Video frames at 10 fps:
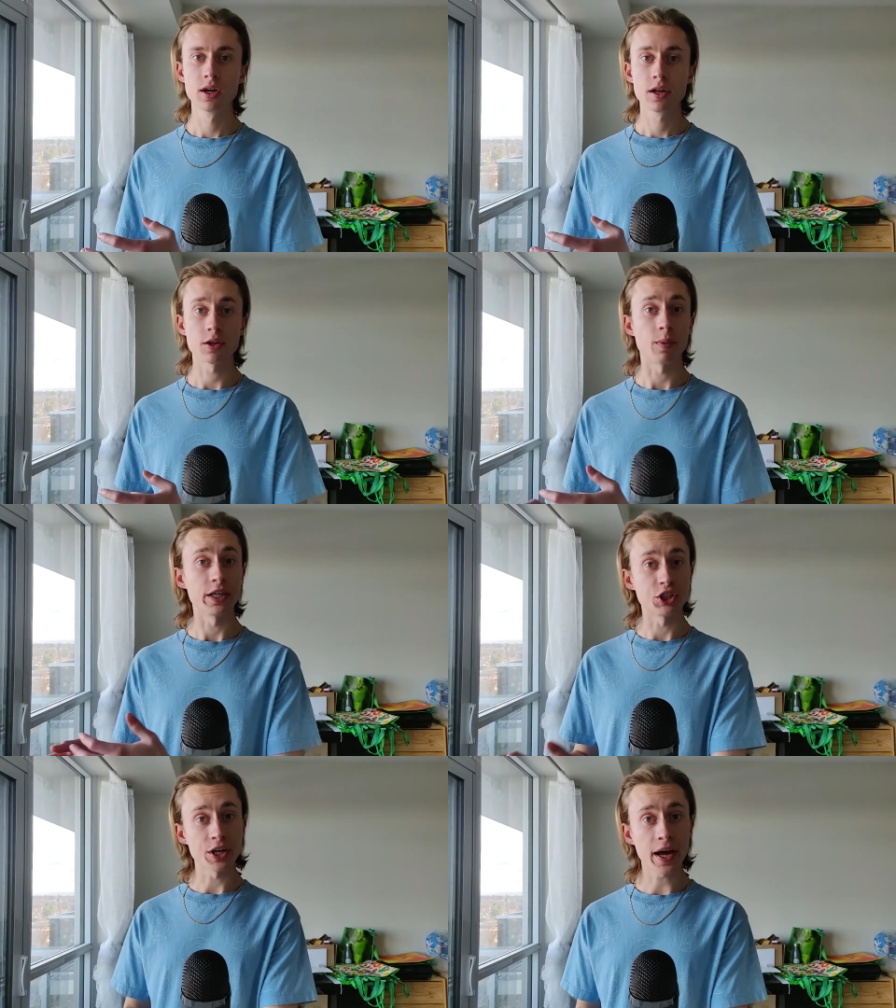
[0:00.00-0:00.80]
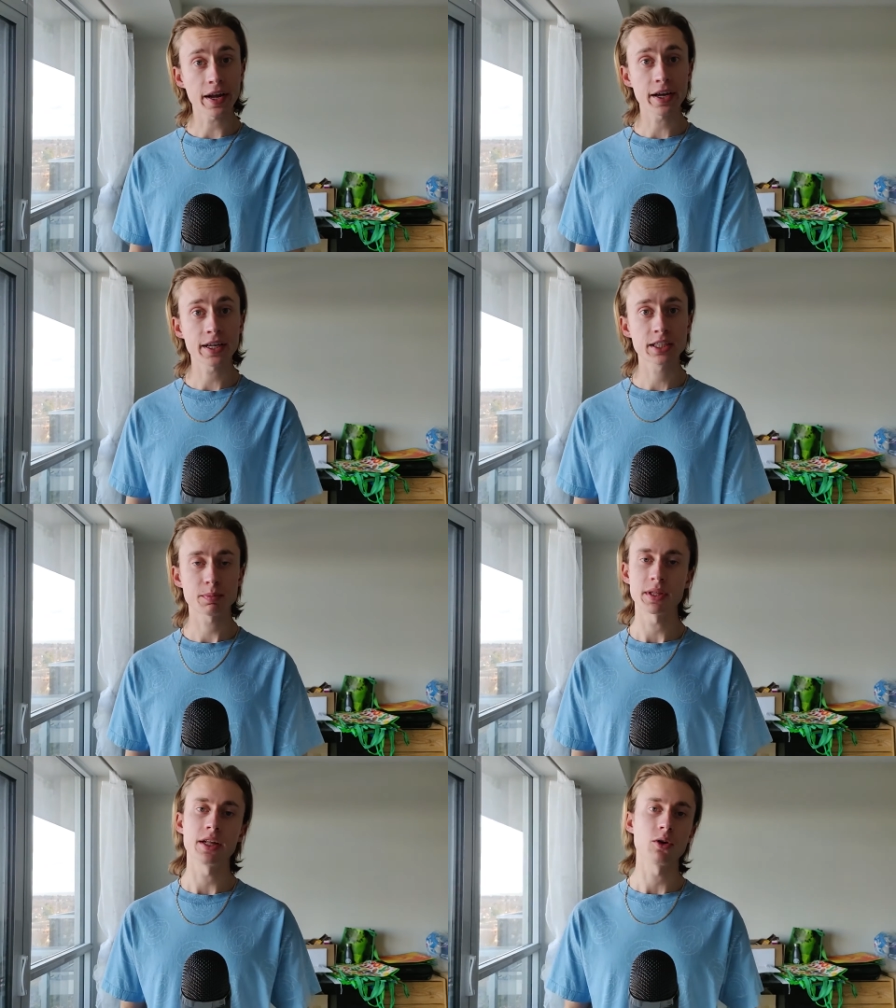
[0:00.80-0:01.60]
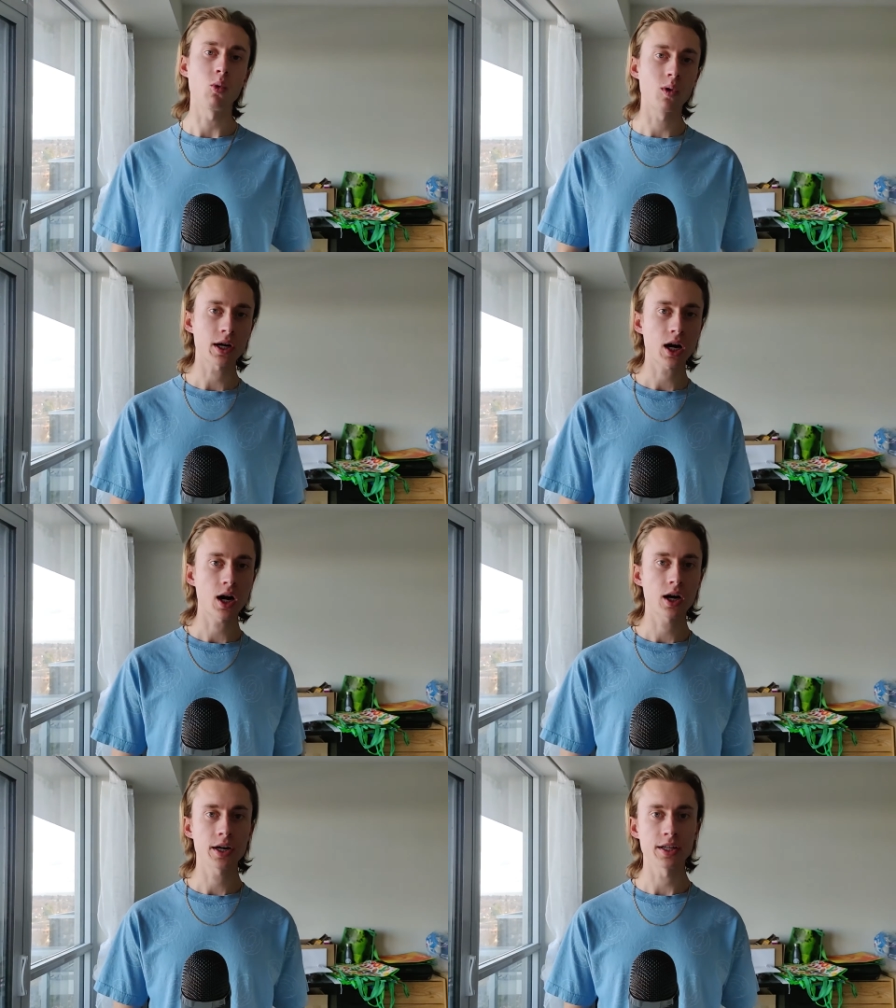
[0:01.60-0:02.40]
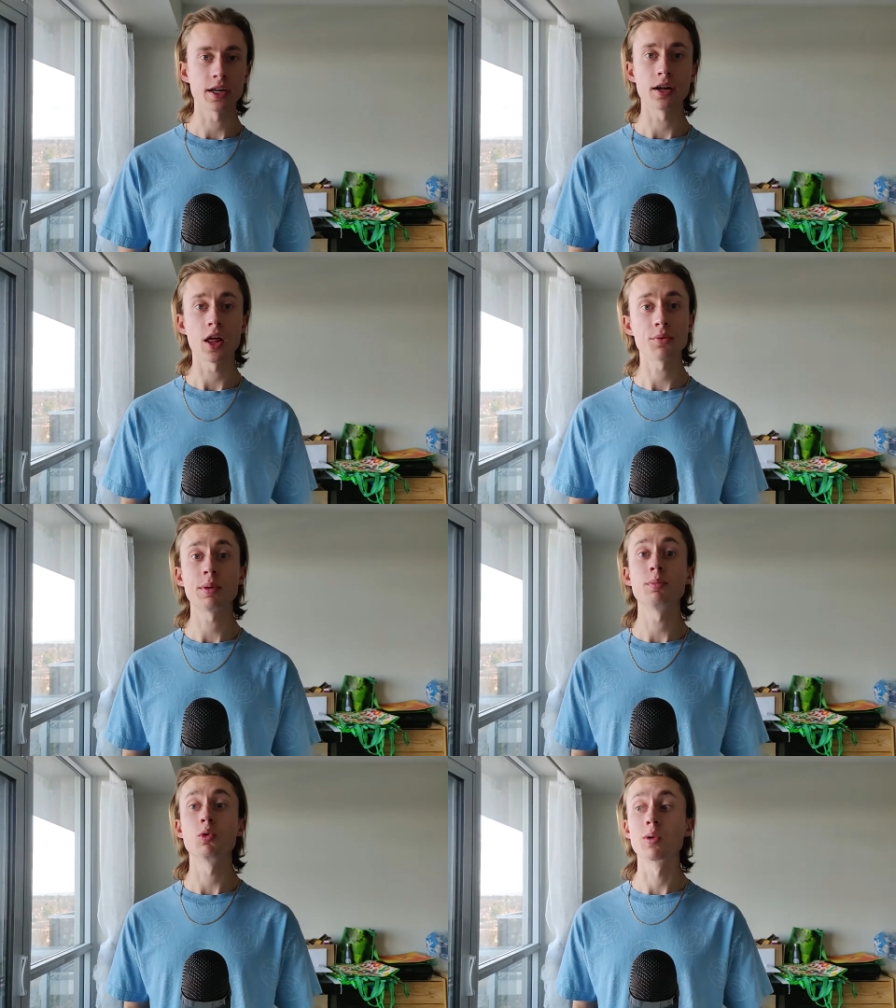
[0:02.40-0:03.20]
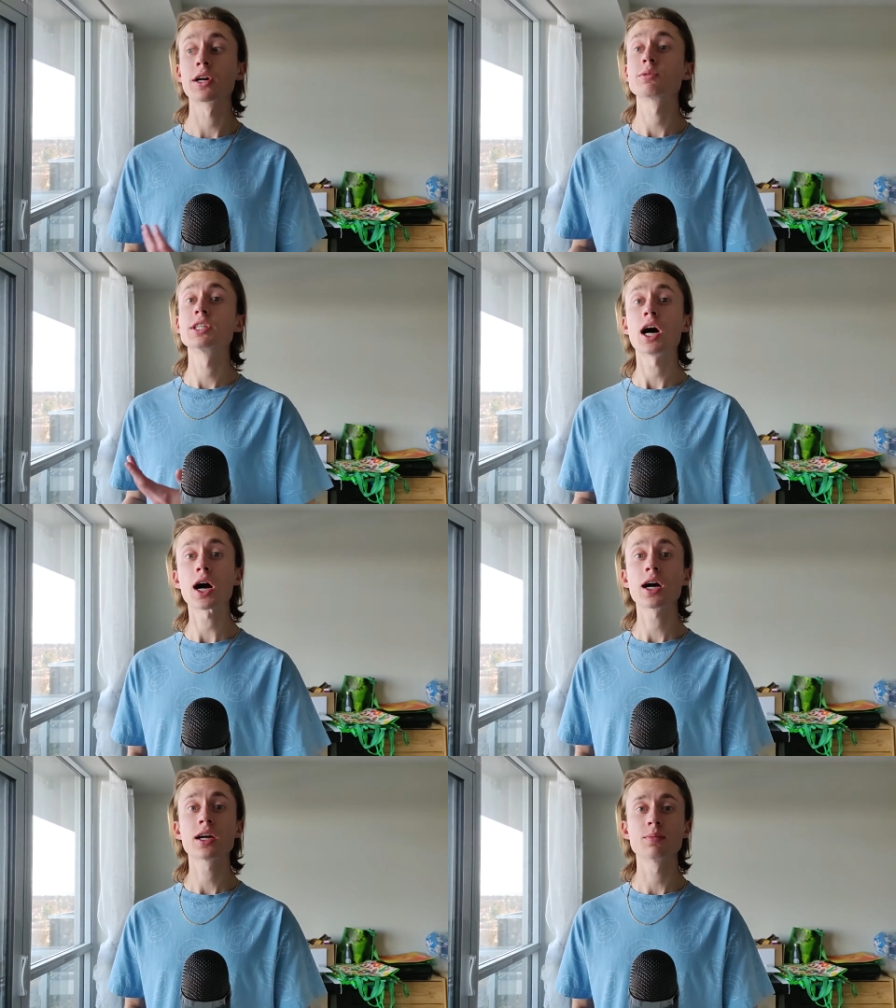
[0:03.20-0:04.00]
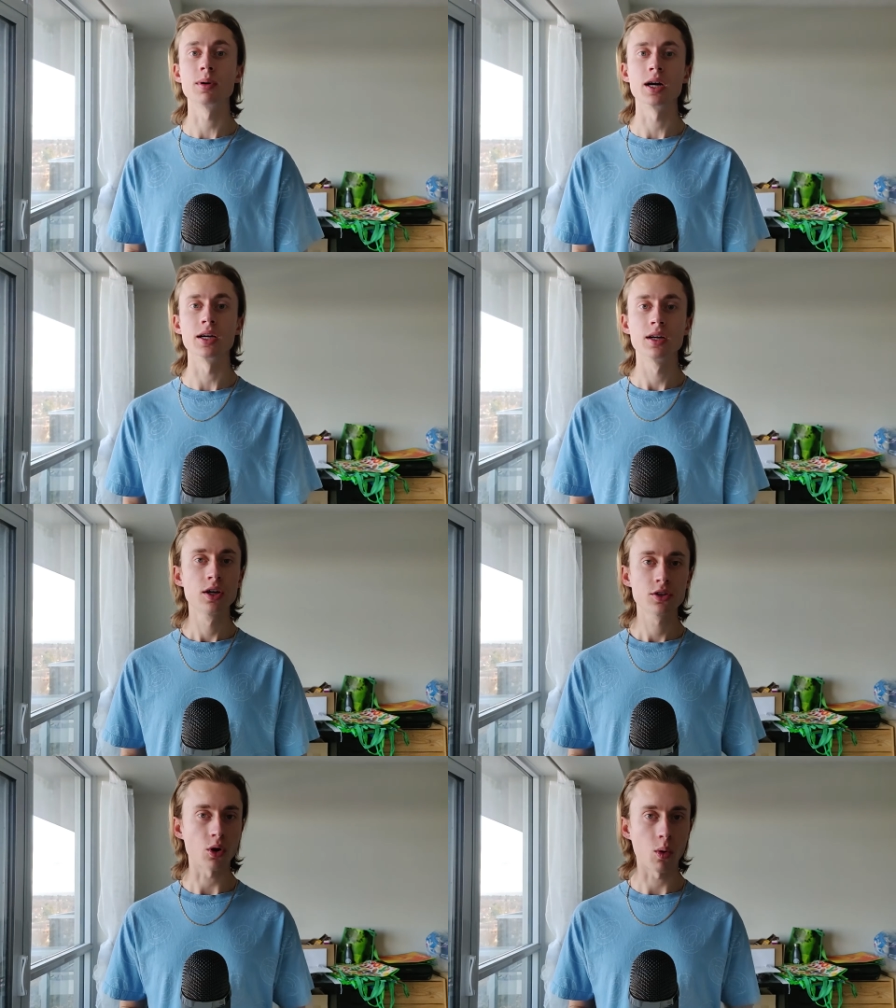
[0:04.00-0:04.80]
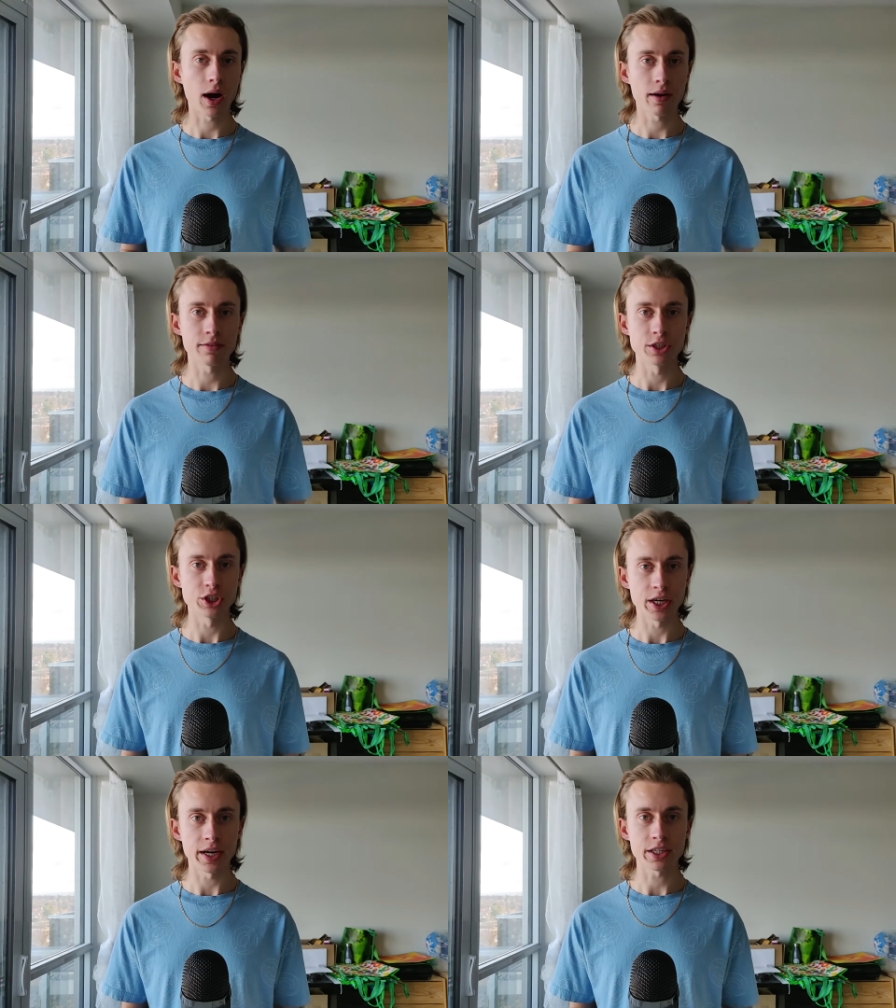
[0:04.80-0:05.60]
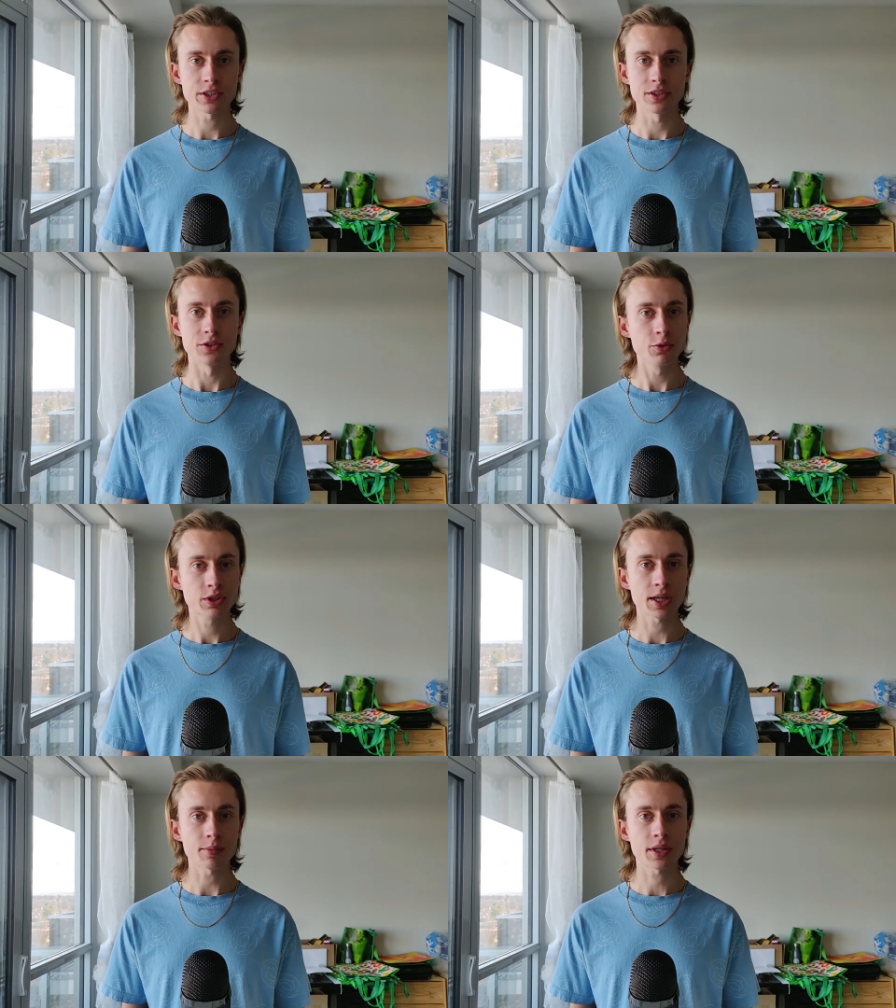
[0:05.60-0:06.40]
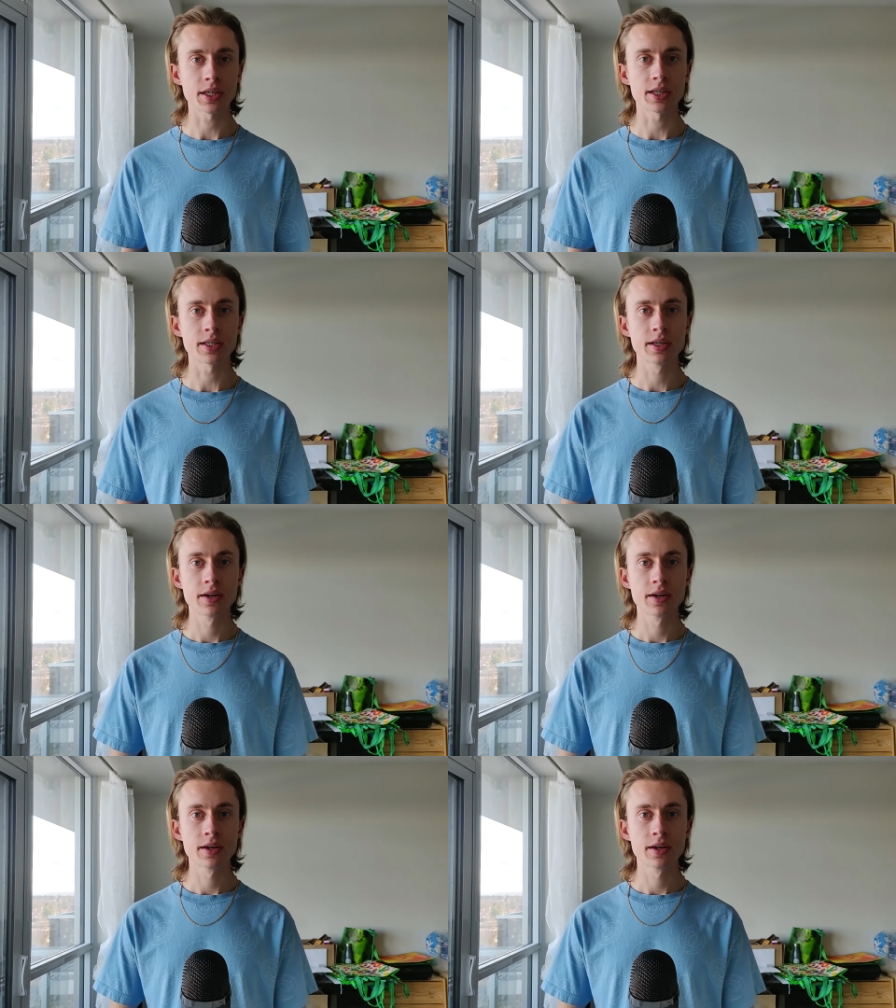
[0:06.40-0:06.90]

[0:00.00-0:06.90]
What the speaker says: the right genetics, but then don't work hard, and then other people work really hard, but don't have the genetics to do something.